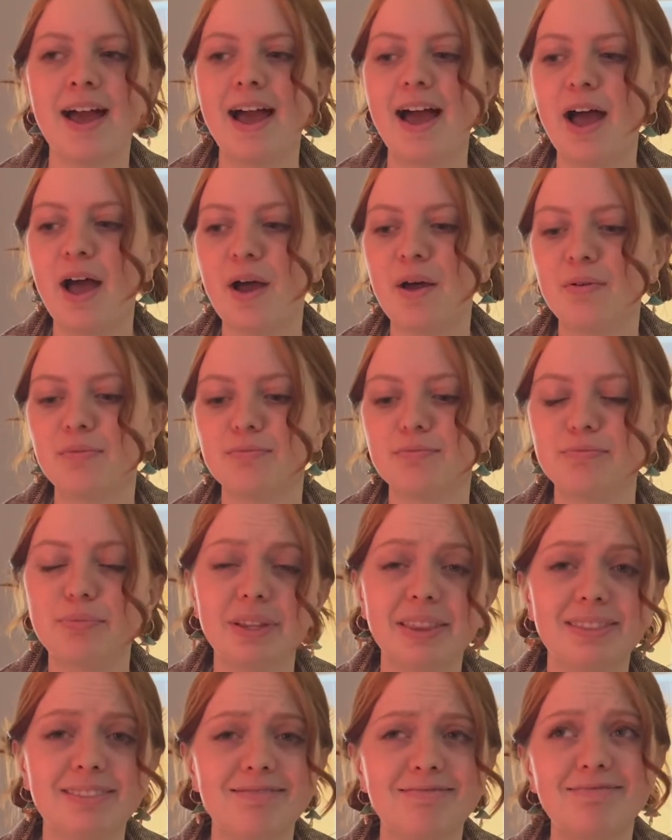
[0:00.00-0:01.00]

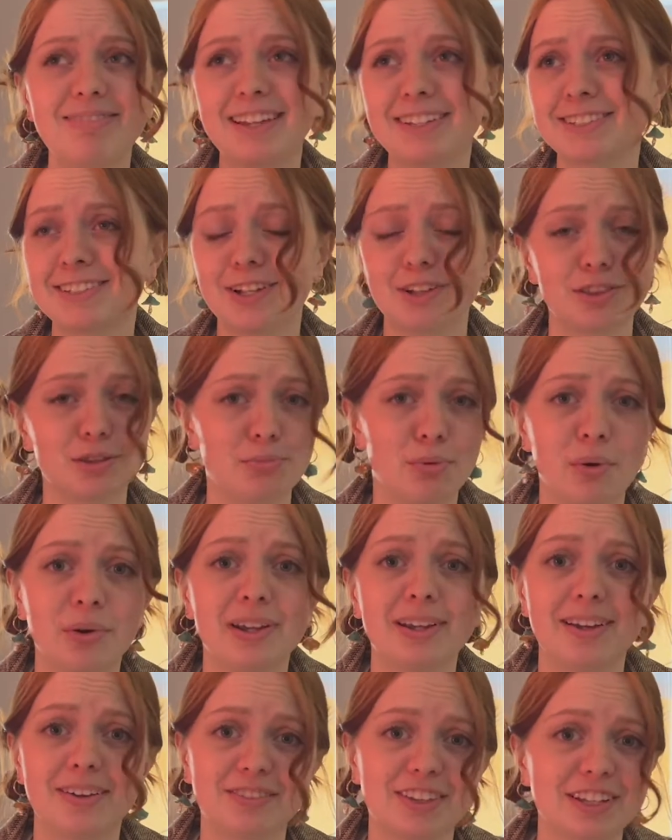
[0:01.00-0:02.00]
But that's not the
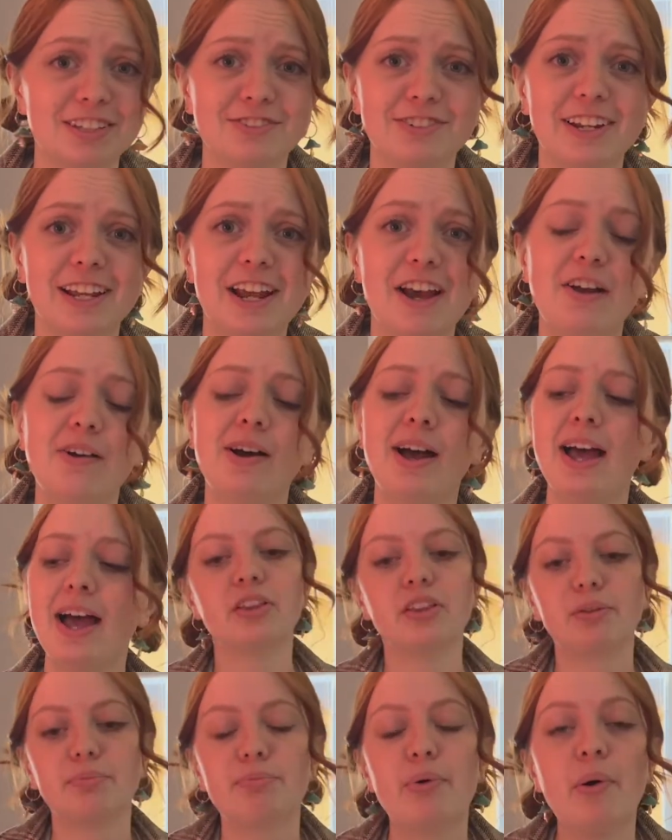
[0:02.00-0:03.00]
point of this video.
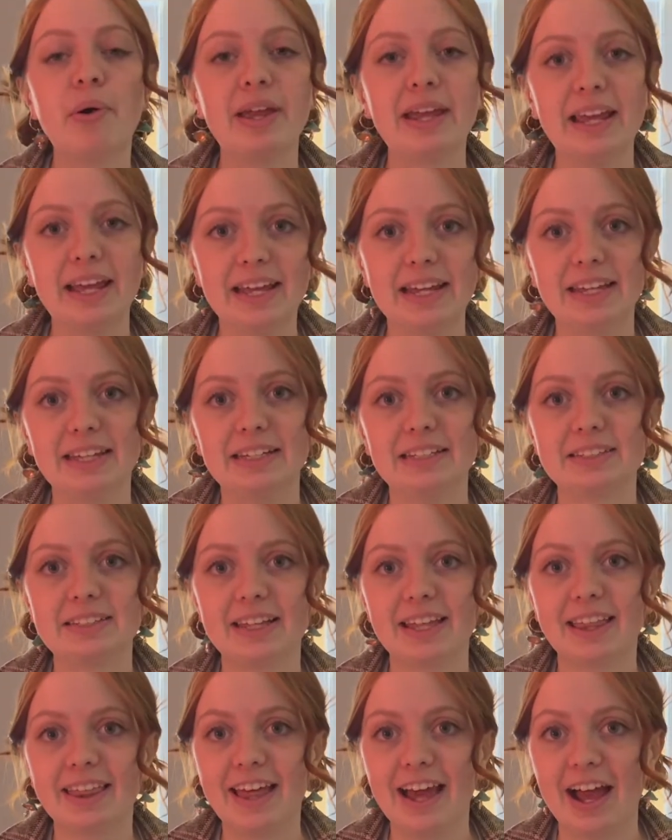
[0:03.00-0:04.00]
The point is
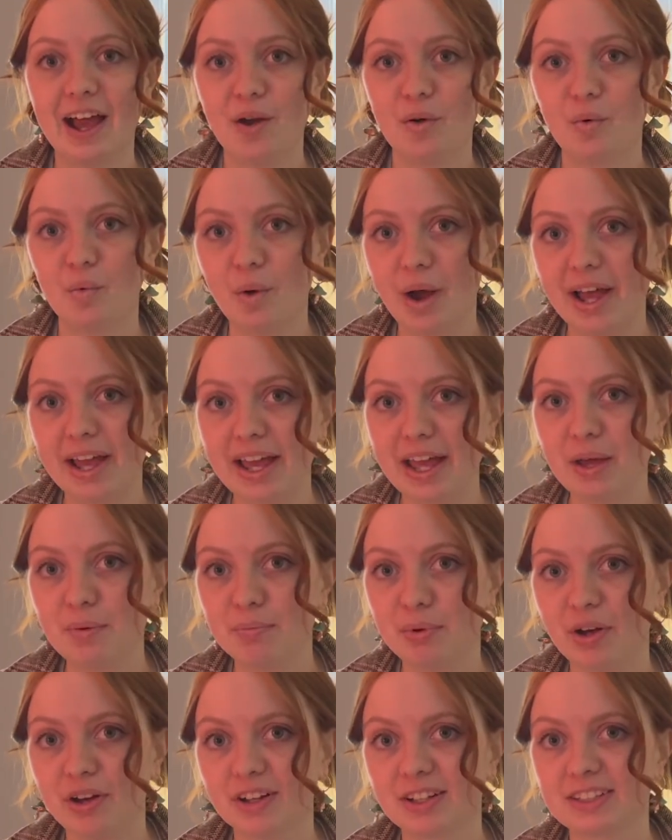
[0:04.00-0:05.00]
that YA
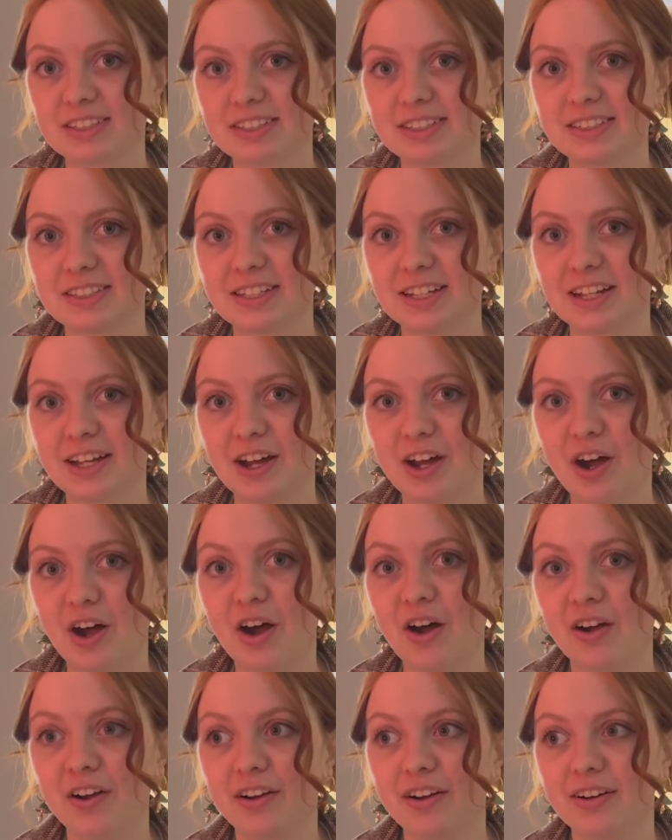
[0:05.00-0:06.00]
books
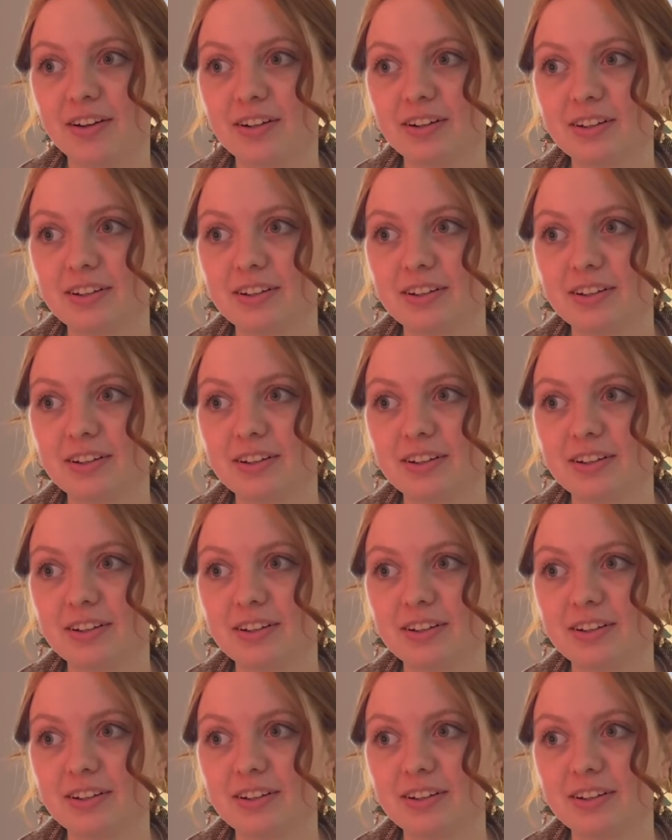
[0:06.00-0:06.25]
are